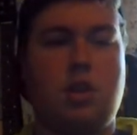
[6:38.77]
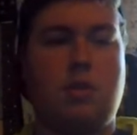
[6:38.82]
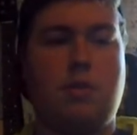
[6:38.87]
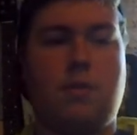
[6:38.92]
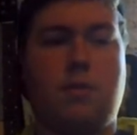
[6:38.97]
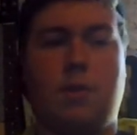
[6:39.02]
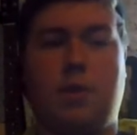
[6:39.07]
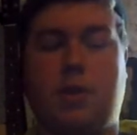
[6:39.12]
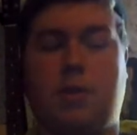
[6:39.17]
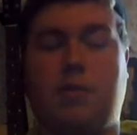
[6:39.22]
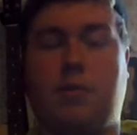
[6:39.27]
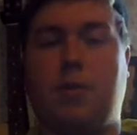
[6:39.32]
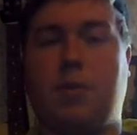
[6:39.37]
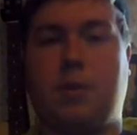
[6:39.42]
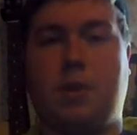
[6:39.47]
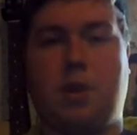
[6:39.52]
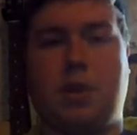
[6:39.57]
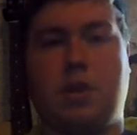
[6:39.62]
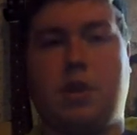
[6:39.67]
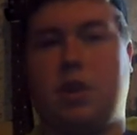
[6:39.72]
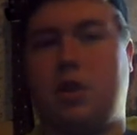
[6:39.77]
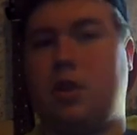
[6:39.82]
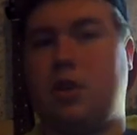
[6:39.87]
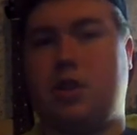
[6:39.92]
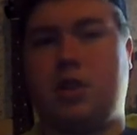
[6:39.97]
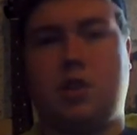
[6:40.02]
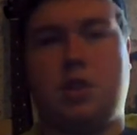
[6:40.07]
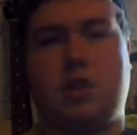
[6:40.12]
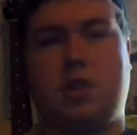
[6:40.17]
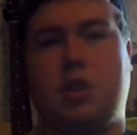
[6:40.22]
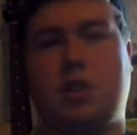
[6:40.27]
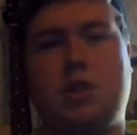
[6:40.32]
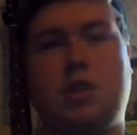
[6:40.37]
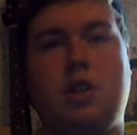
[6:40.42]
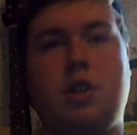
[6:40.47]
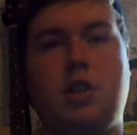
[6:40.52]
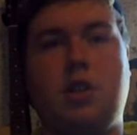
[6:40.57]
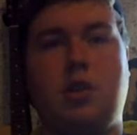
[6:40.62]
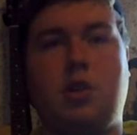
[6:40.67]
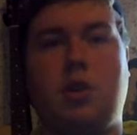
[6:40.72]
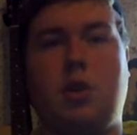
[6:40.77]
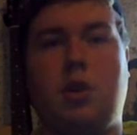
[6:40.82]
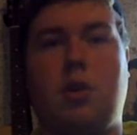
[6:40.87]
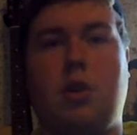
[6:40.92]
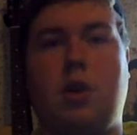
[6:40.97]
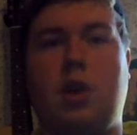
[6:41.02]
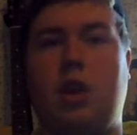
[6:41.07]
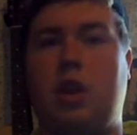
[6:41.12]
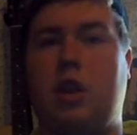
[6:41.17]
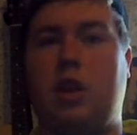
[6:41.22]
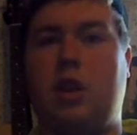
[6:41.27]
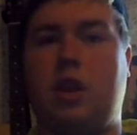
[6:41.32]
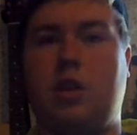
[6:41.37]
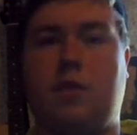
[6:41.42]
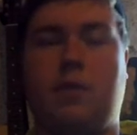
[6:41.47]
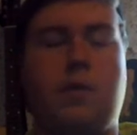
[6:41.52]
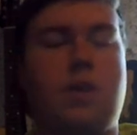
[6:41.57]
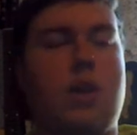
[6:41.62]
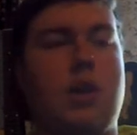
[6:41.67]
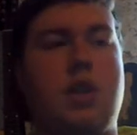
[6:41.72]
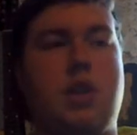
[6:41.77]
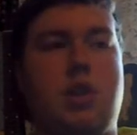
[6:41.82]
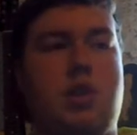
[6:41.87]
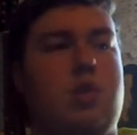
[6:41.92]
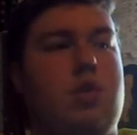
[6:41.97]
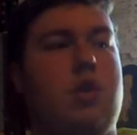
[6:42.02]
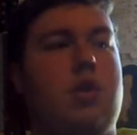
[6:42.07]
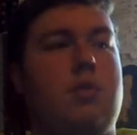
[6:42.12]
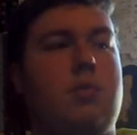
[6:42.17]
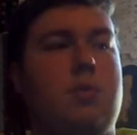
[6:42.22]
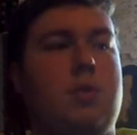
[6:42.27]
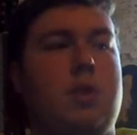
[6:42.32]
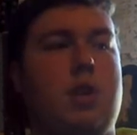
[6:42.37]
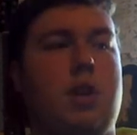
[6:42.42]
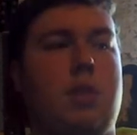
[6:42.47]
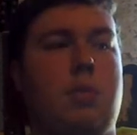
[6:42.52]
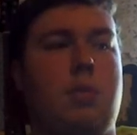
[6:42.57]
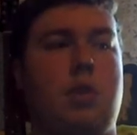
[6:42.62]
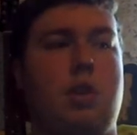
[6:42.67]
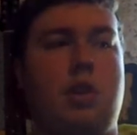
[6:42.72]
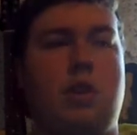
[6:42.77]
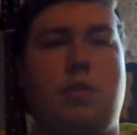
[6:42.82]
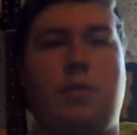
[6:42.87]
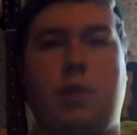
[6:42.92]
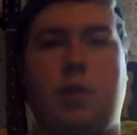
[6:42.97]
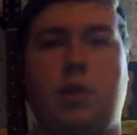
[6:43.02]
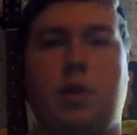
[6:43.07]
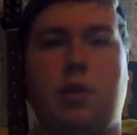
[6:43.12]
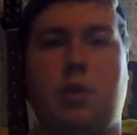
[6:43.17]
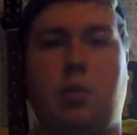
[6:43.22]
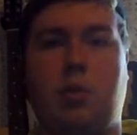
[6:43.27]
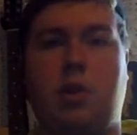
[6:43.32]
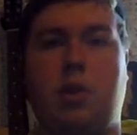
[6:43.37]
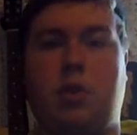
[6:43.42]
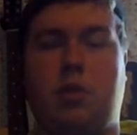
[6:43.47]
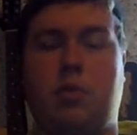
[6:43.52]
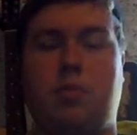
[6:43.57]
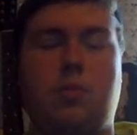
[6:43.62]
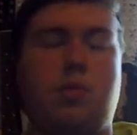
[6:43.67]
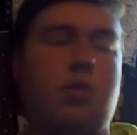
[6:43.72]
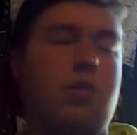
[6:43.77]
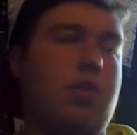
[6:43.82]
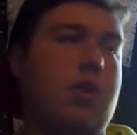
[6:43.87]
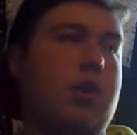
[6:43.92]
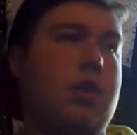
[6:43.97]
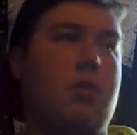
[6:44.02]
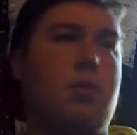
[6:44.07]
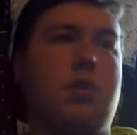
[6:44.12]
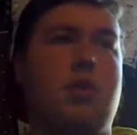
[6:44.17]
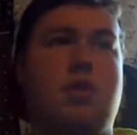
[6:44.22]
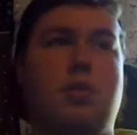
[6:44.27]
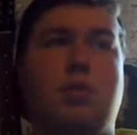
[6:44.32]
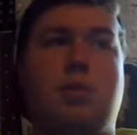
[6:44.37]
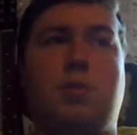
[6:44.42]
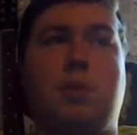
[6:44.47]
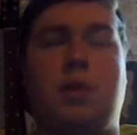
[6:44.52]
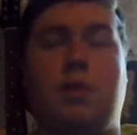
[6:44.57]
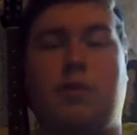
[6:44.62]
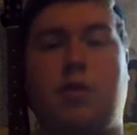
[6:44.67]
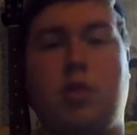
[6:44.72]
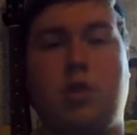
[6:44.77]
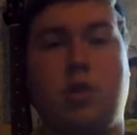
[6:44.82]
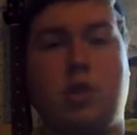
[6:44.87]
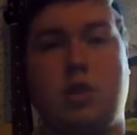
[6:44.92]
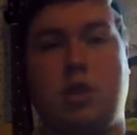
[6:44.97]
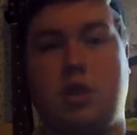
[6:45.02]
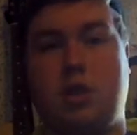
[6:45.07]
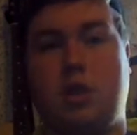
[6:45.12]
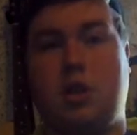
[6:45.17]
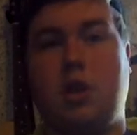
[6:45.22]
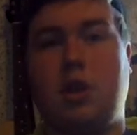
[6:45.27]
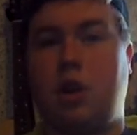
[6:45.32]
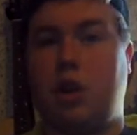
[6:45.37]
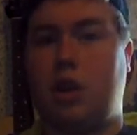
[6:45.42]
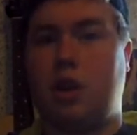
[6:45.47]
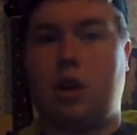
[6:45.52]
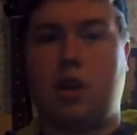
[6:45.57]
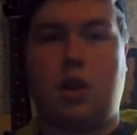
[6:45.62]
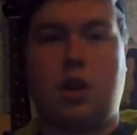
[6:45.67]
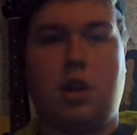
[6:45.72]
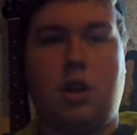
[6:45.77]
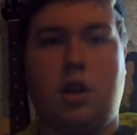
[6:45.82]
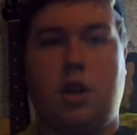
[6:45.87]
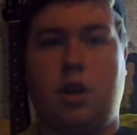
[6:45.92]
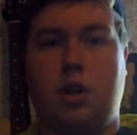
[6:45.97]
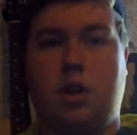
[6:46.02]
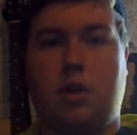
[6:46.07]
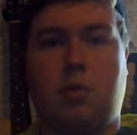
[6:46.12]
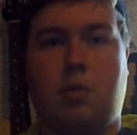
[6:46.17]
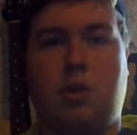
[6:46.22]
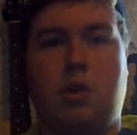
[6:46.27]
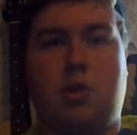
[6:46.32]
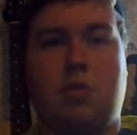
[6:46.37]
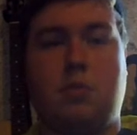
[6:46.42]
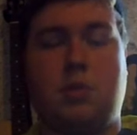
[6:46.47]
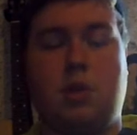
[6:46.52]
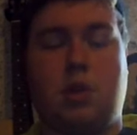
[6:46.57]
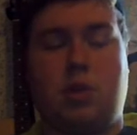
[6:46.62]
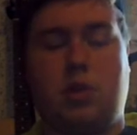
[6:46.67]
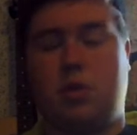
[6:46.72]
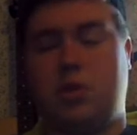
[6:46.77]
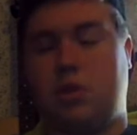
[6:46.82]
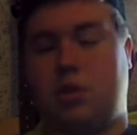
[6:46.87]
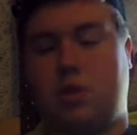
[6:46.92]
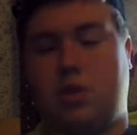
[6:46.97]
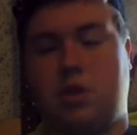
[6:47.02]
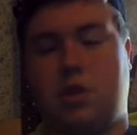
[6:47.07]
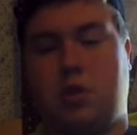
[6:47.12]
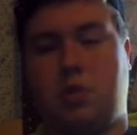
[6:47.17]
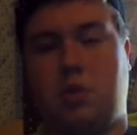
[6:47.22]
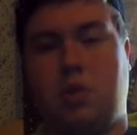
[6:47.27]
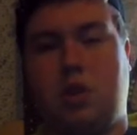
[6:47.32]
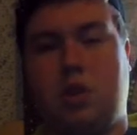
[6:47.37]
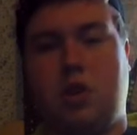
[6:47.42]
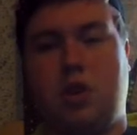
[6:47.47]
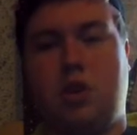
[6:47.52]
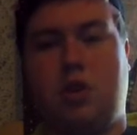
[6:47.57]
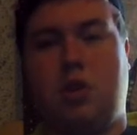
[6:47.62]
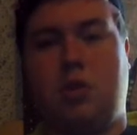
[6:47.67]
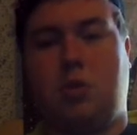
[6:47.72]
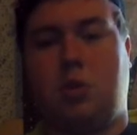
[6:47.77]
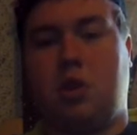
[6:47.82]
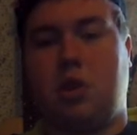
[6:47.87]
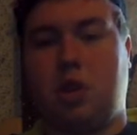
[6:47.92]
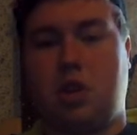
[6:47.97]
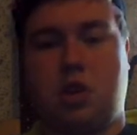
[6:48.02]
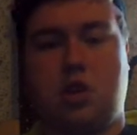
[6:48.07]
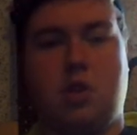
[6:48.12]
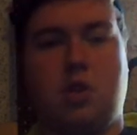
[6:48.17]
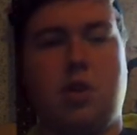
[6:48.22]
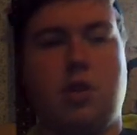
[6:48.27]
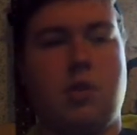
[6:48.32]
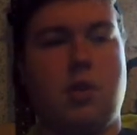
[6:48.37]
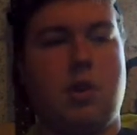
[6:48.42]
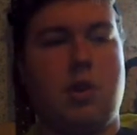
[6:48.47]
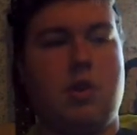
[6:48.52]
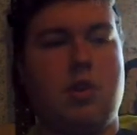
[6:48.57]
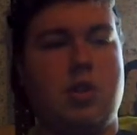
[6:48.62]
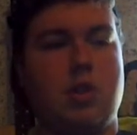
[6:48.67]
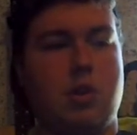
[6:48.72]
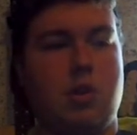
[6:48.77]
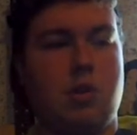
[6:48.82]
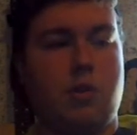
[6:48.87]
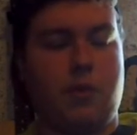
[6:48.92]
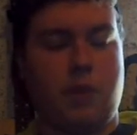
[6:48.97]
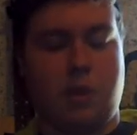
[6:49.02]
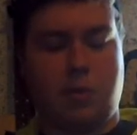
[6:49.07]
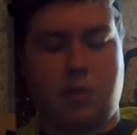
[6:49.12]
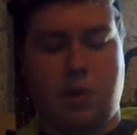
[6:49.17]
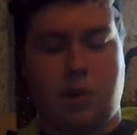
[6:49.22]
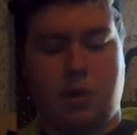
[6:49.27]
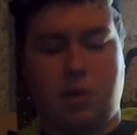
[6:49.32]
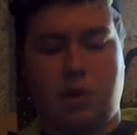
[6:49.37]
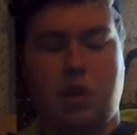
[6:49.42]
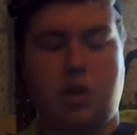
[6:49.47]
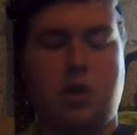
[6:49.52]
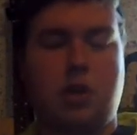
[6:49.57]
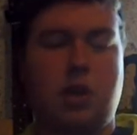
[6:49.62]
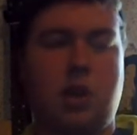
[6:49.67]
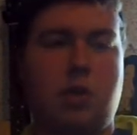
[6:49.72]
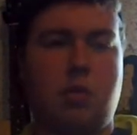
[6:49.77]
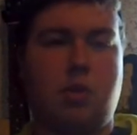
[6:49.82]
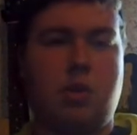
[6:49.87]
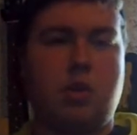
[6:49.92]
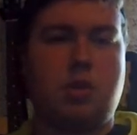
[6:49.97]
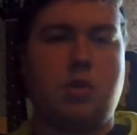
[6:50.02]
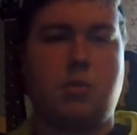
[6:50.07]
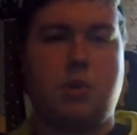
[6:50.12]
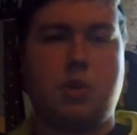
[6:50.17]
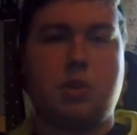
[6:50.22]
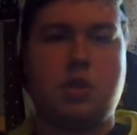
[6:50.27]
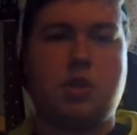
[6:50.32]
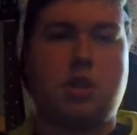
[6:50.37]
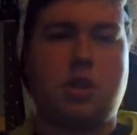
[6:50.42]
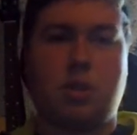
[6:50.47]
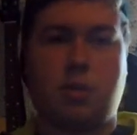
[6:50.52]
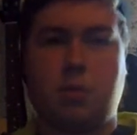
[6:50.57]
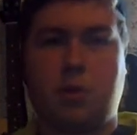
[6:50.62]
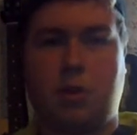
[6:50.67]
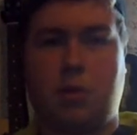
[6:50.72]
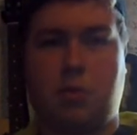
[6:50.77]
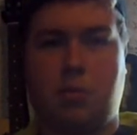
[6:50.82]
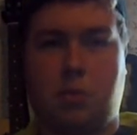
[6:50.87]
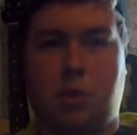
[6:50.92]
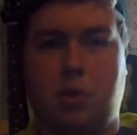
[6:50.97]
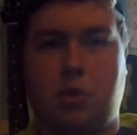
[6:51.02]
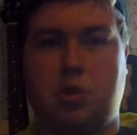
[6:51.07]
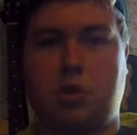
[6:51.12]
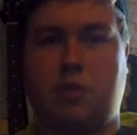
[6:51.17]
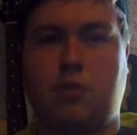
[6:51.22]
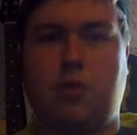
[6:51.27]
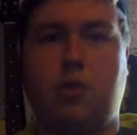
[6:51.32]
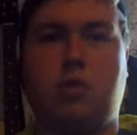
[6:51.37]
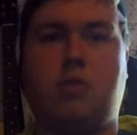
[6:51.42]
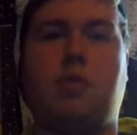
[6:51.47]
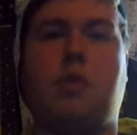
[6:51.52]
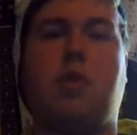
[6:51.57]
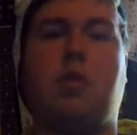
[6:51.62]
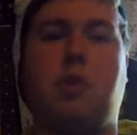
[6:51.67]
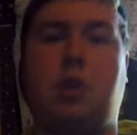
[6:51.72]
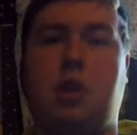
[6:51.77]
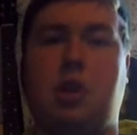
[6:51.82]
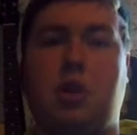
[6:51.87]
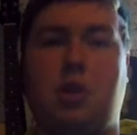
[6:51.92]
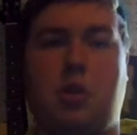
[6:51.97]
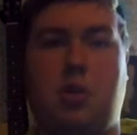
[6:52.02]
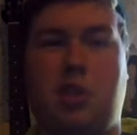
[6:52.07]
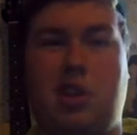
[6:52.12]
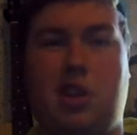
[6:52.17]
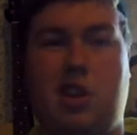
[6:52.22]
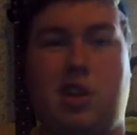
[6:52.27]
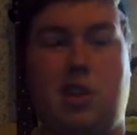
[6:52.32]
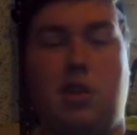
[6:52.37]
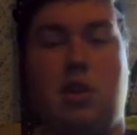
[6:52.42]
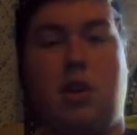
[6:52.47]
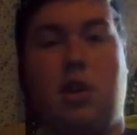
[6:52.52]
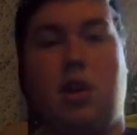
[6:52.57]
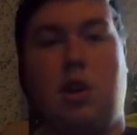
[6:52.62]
from the guitars just get you going, and then Frank's drums, I believe, and the rhythm, or not the rhythms, but the verses, the rhythms in those are just really good and really get you going. So Fake My Own Death, not really too much to talk about. Most of you have already heard that